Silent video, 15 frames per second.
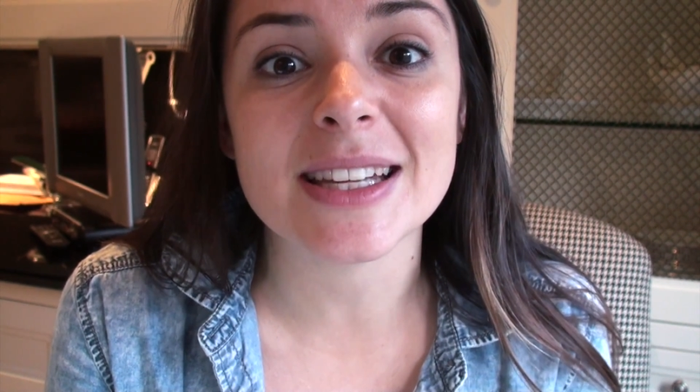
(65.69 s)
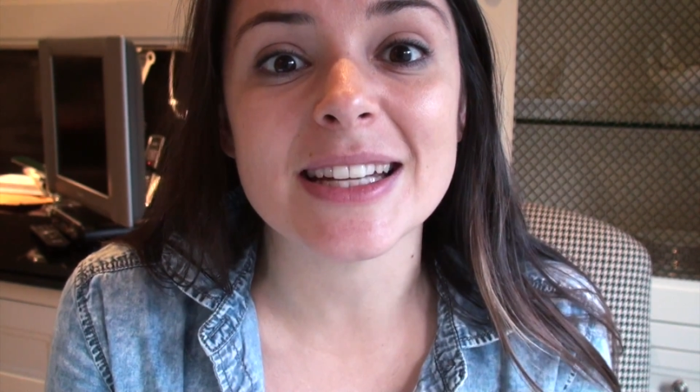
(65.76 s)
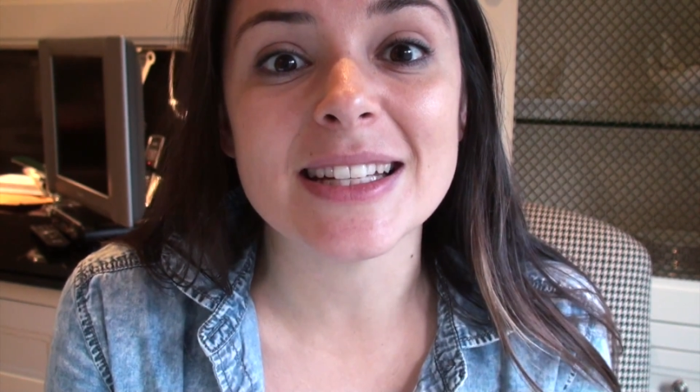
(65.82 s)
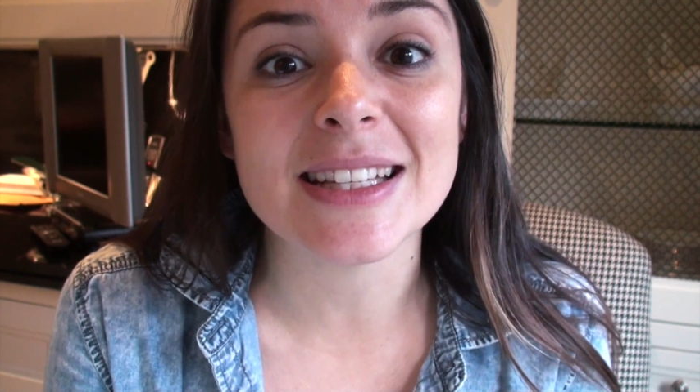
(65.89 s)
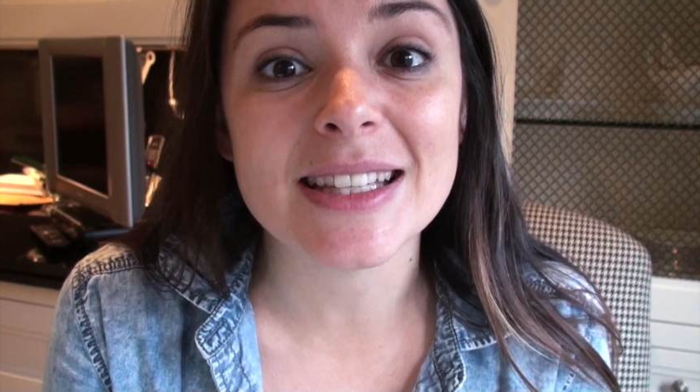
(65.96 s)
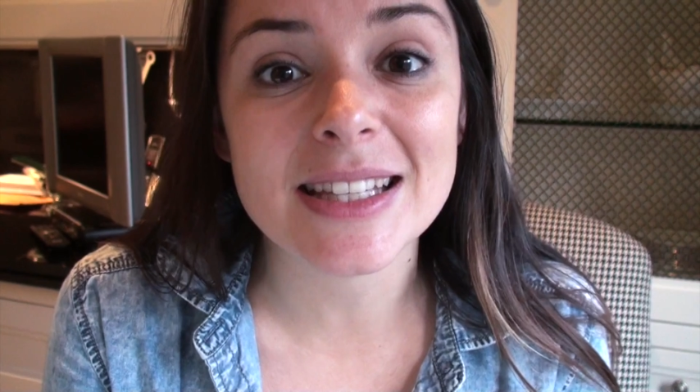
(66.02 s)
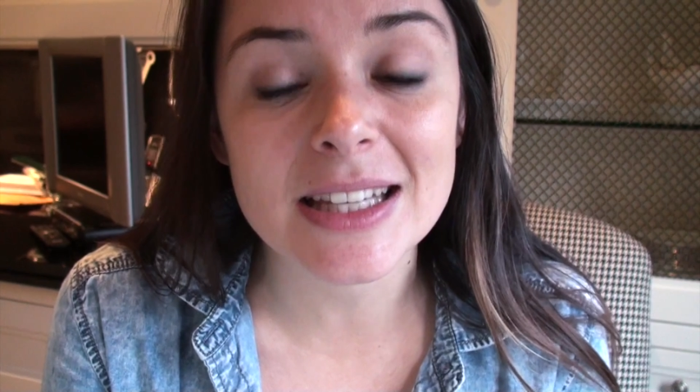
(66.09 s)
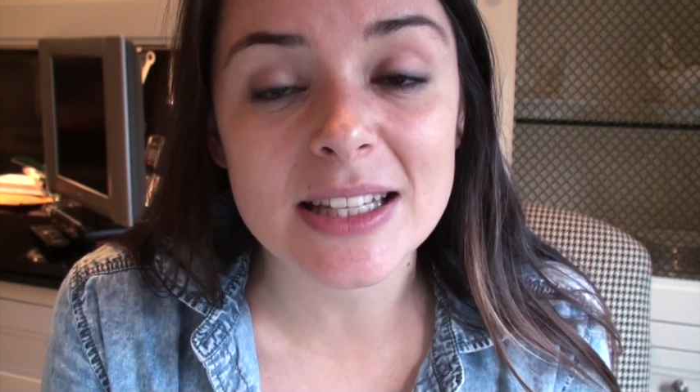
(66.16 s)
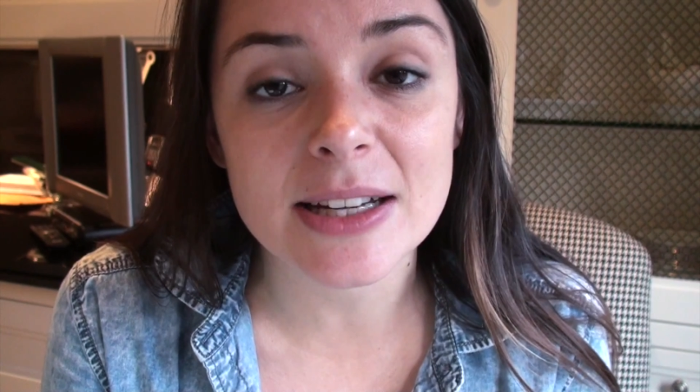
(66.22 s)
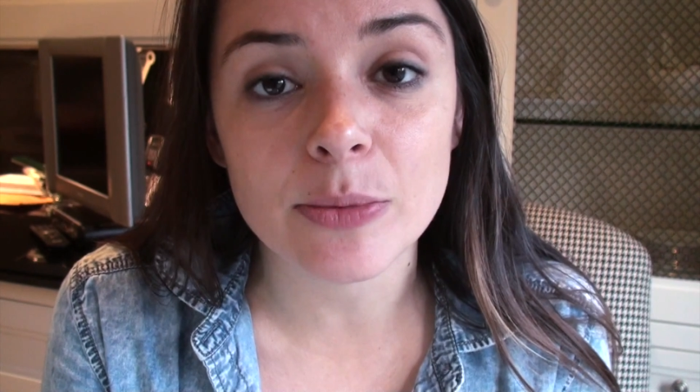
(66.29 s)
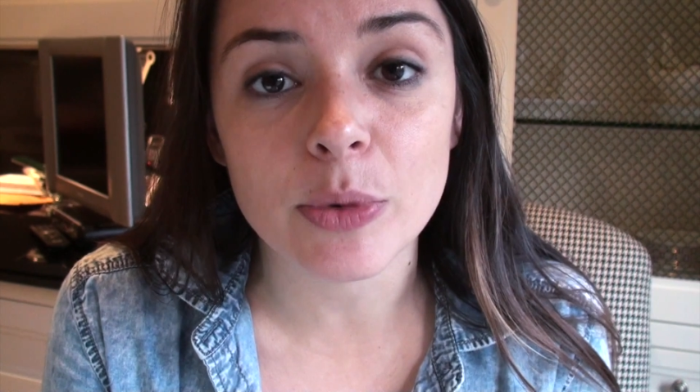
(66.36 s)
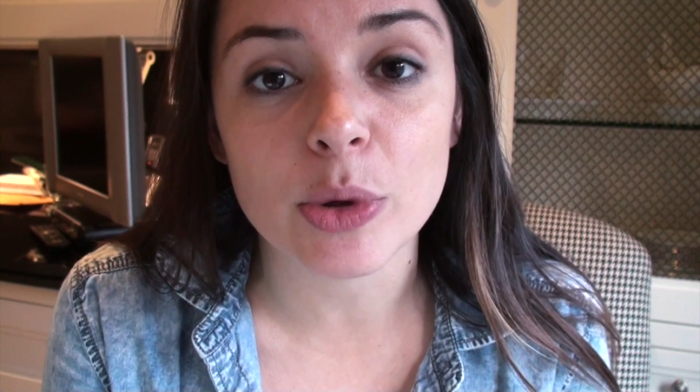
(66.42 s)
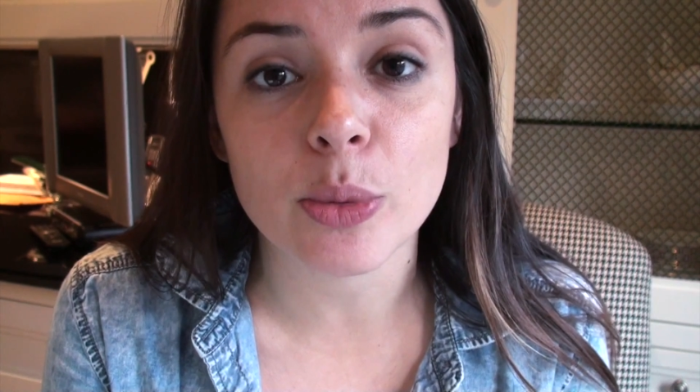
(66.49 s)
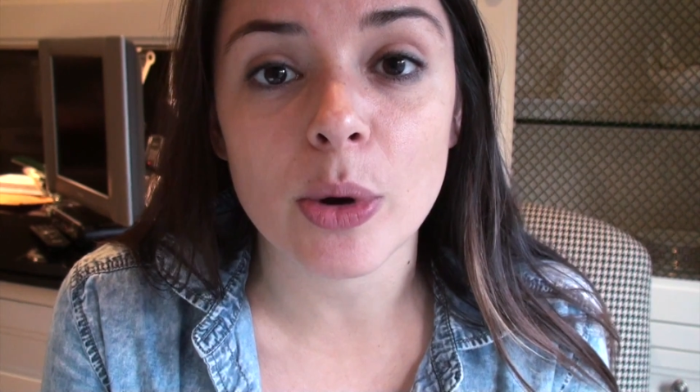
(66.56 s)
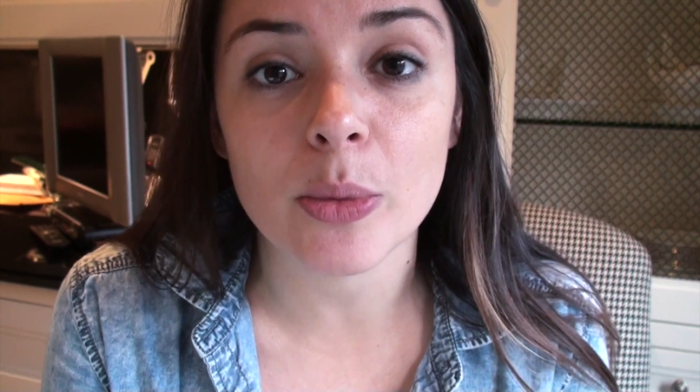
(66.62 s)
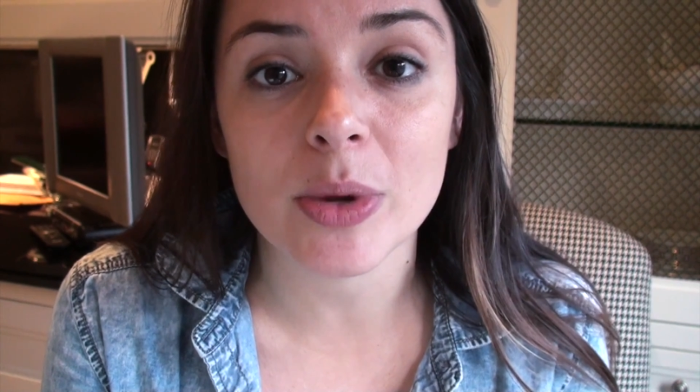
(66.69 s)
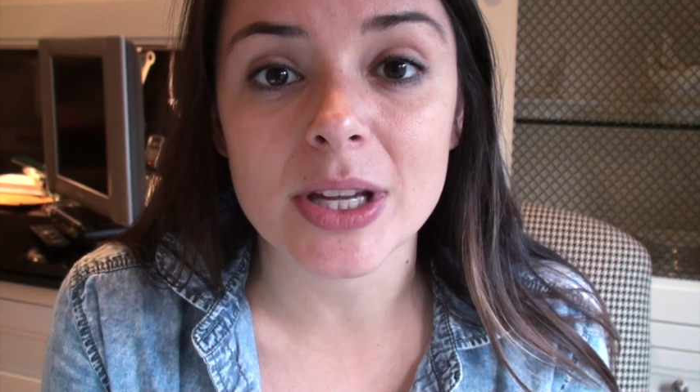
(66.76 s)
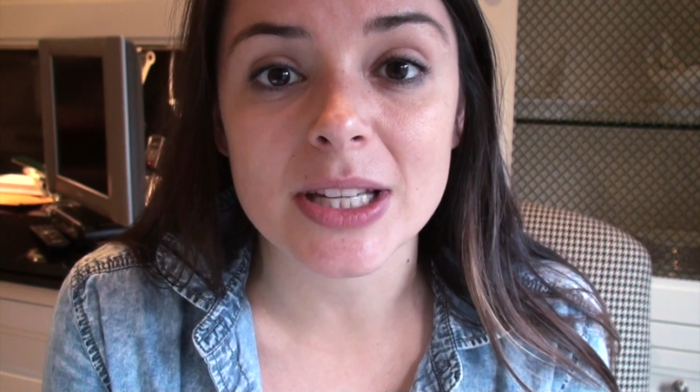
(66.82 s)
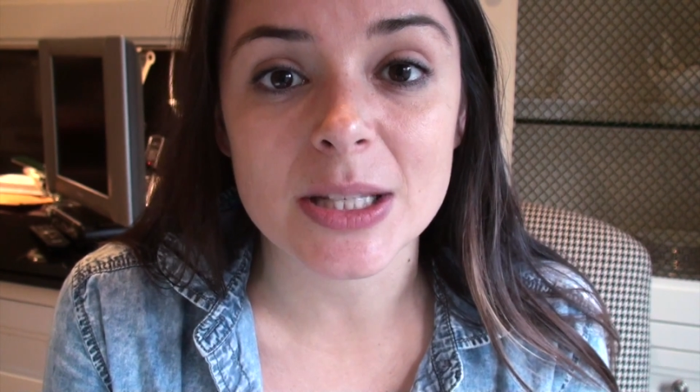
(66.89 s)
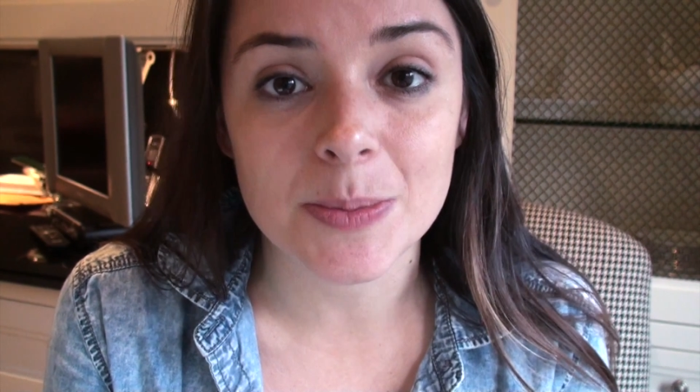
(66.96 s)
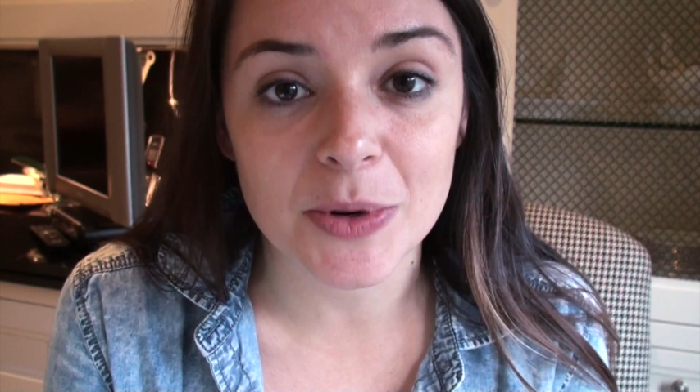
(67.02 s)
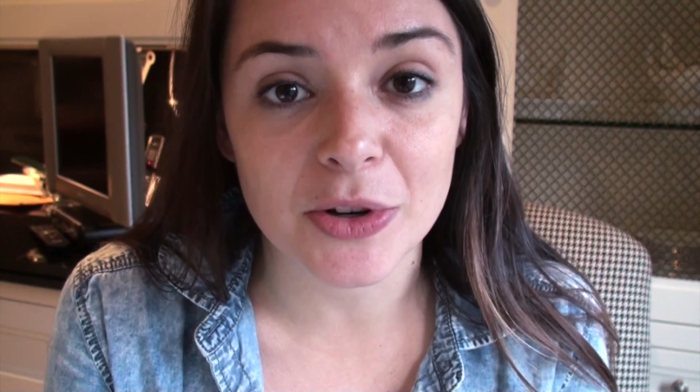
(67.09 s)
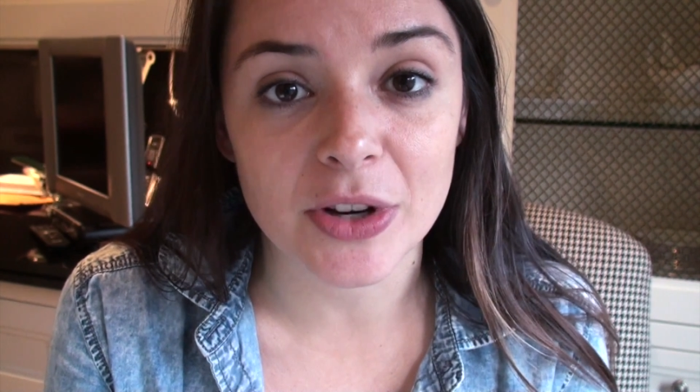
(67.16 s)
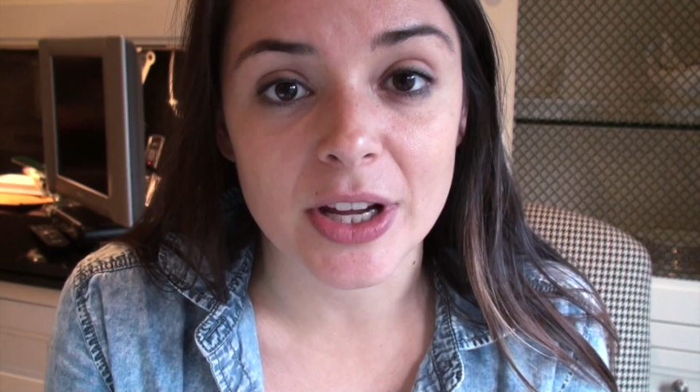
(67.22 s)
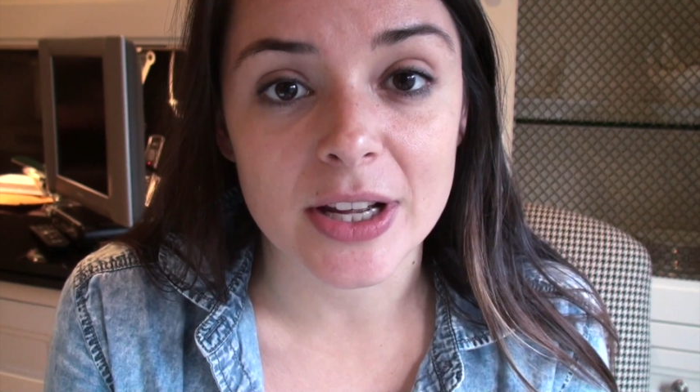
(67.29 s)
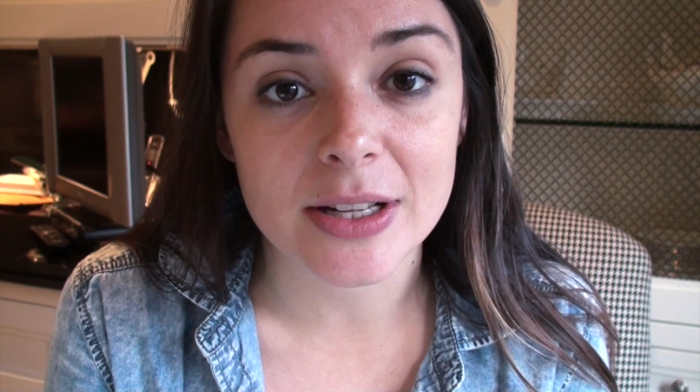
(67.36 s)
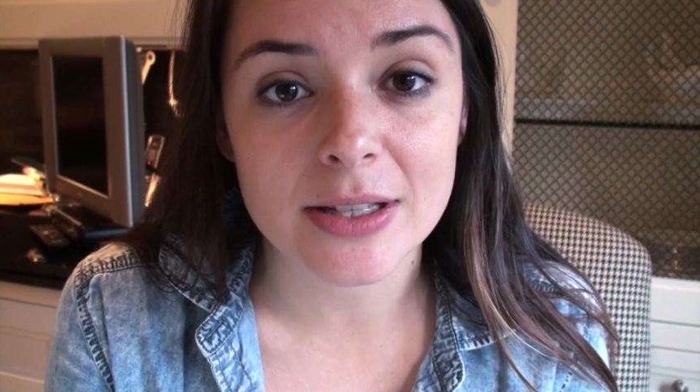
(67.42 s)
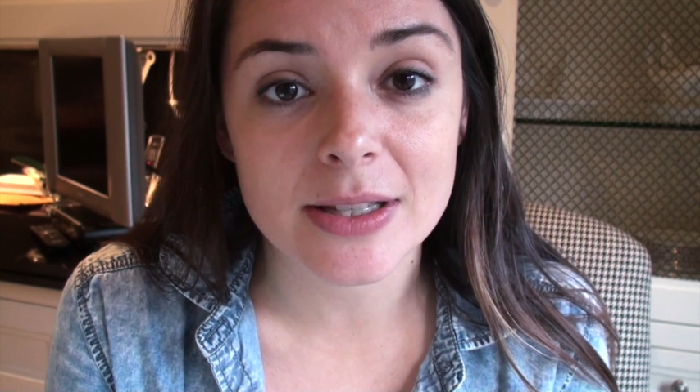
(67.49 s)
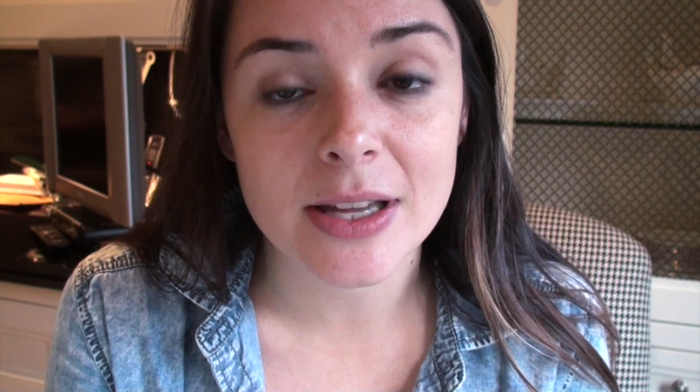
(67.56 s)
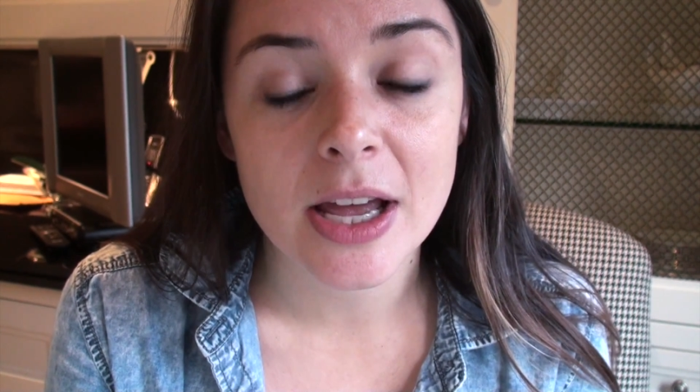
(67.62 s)
consistent with what we
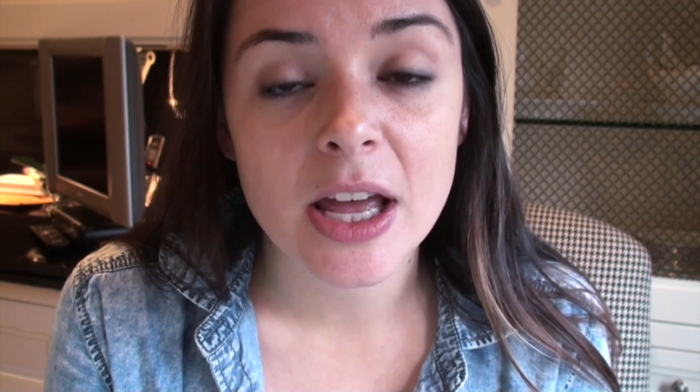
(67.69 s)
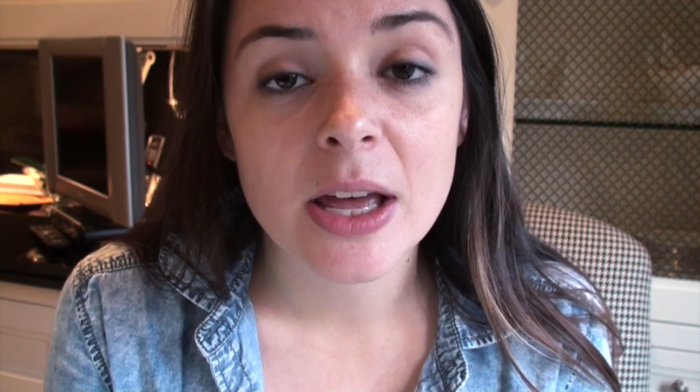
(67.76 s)
experience.